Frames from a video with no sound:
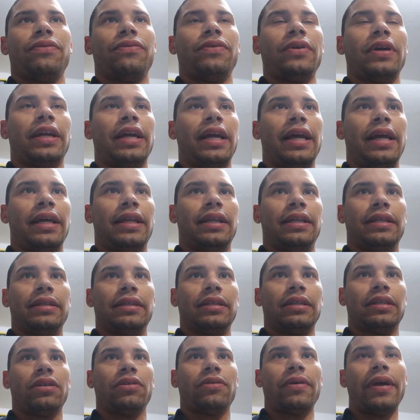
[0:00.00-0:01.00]

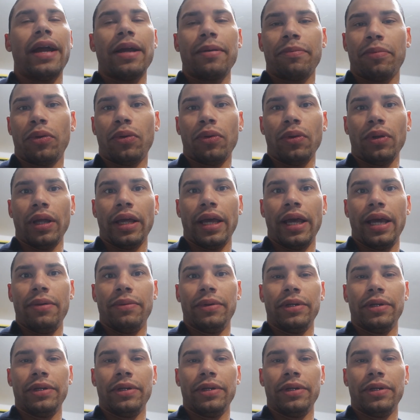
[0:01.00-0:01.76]
freaking crank pulley,